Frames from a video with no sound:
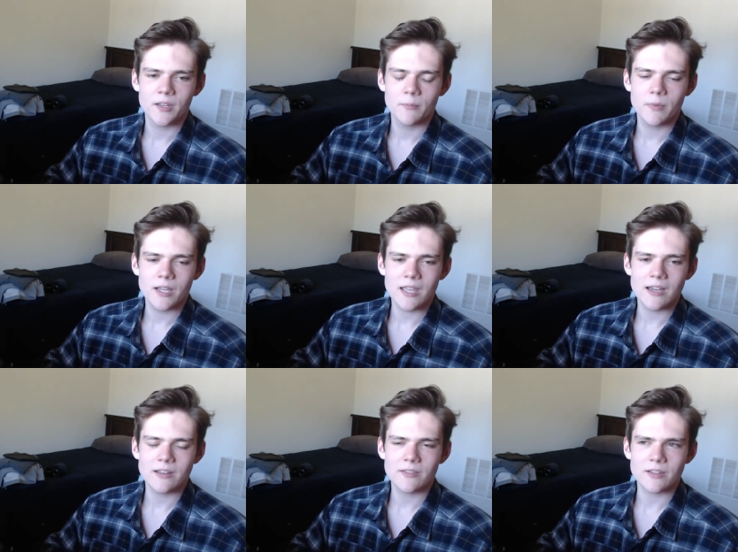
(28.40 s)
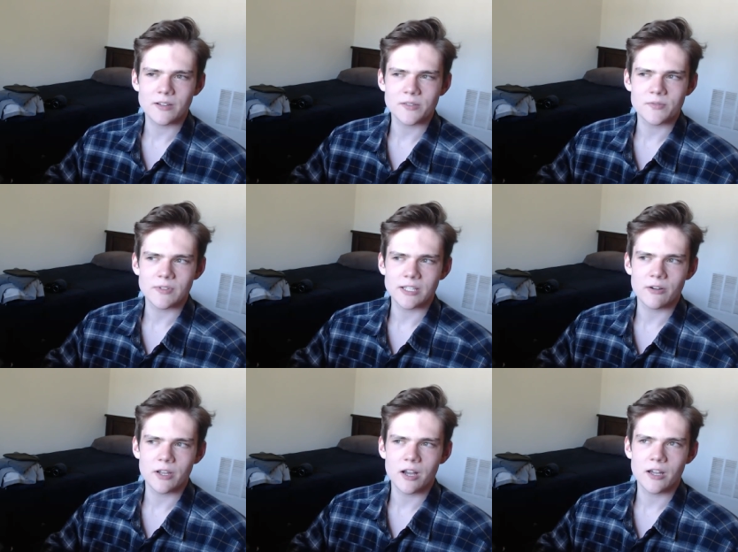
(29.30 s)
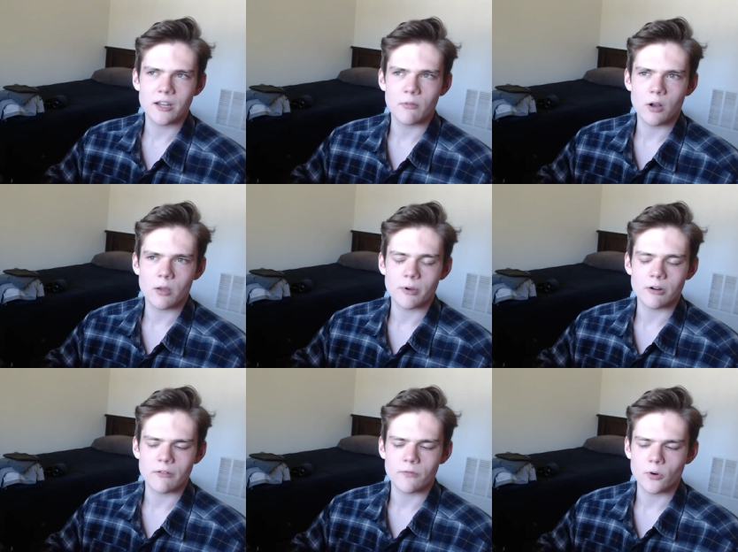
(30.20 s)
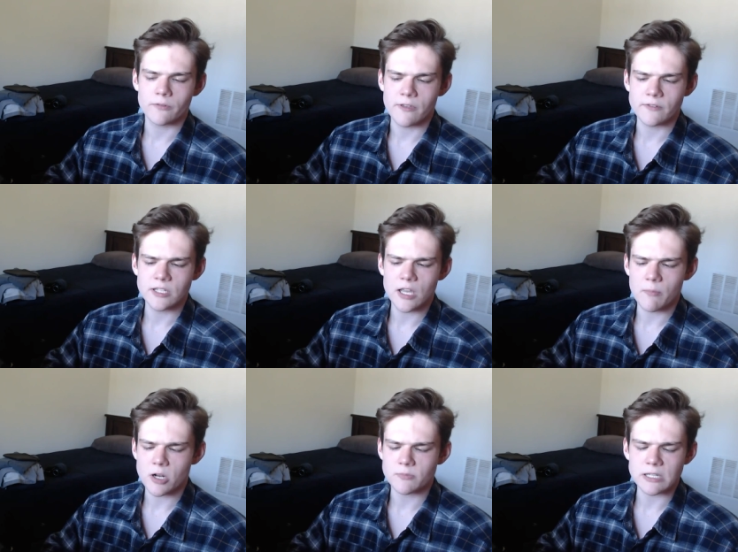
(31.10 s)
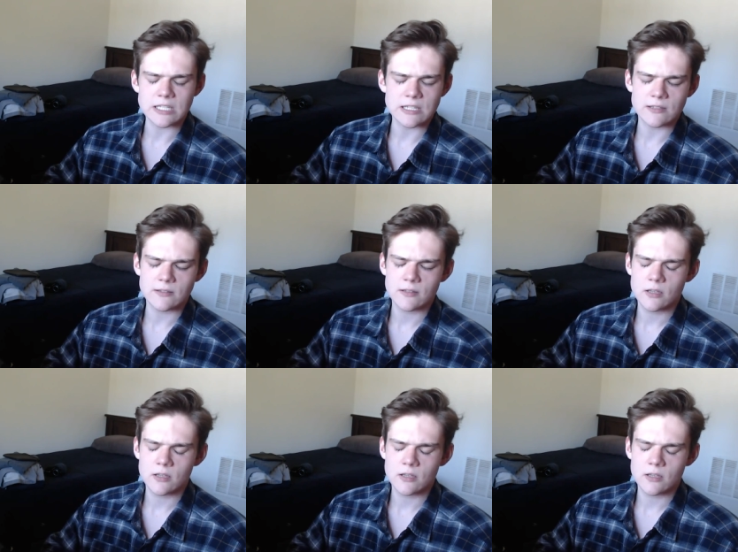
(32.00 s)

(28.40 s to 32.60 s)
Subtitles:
But yeah, nothing else really going on. I woke up at around 4:50. I brushed my teeth,